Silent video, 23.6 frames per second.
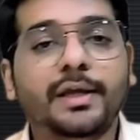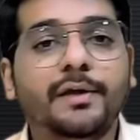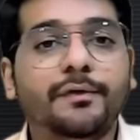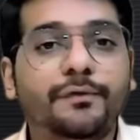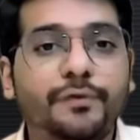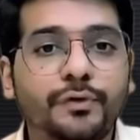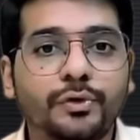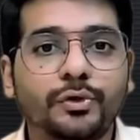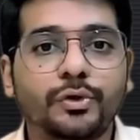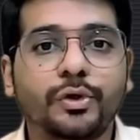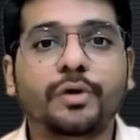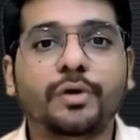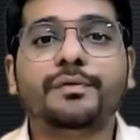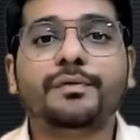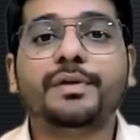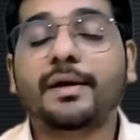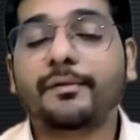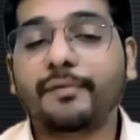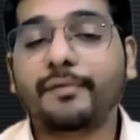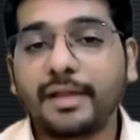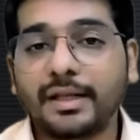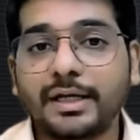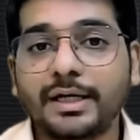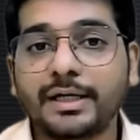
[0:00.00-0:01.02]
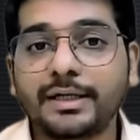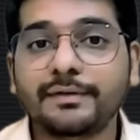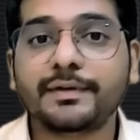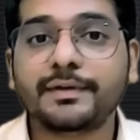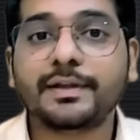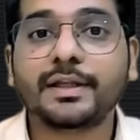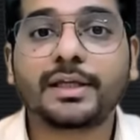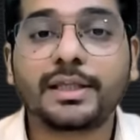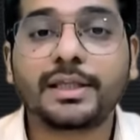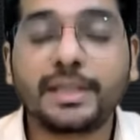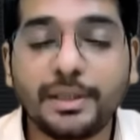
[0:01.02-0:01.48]
If you know, we have done it
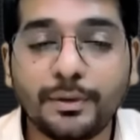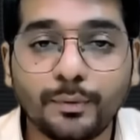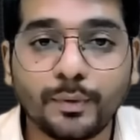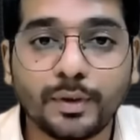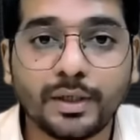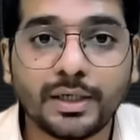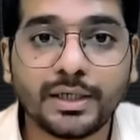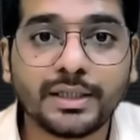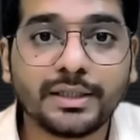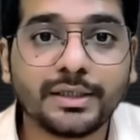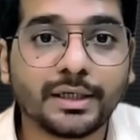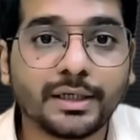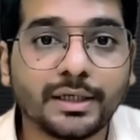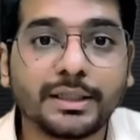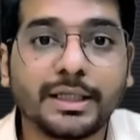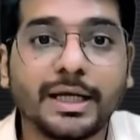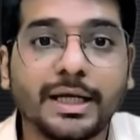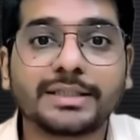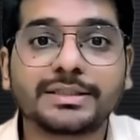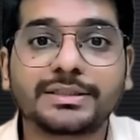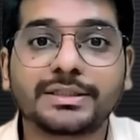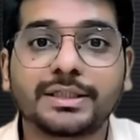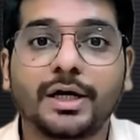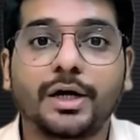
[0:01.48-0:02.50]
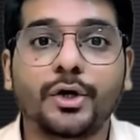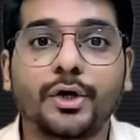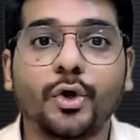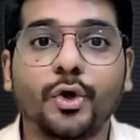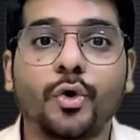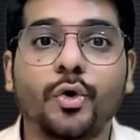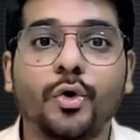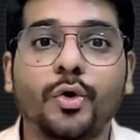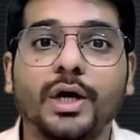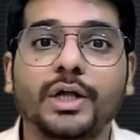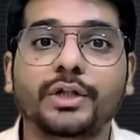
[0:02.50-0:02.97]
as a keyword in the class,
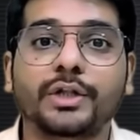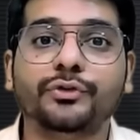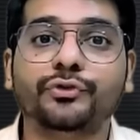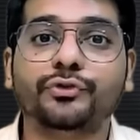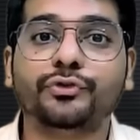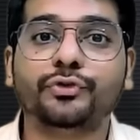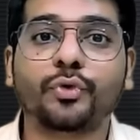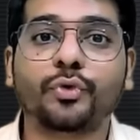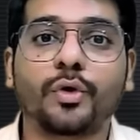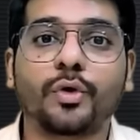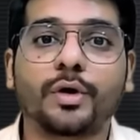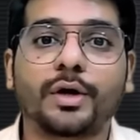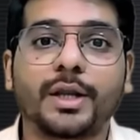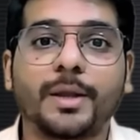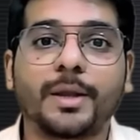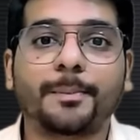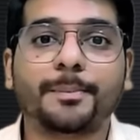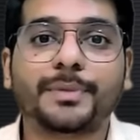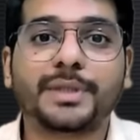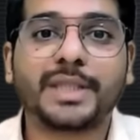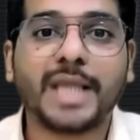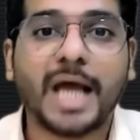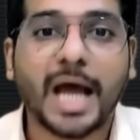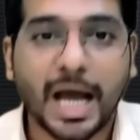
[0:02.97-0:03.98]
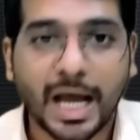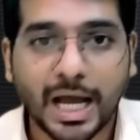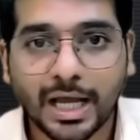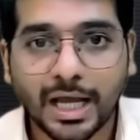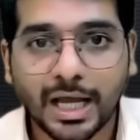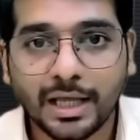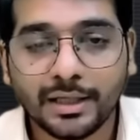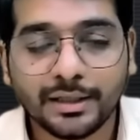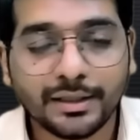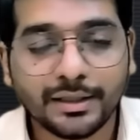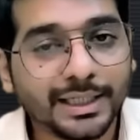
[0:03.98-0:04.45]
ado ansor
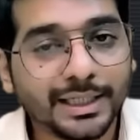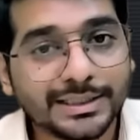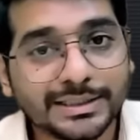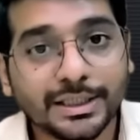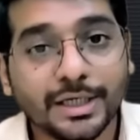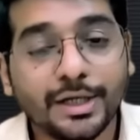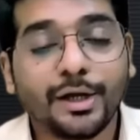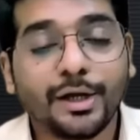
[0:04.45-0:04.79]
dapta. Yes,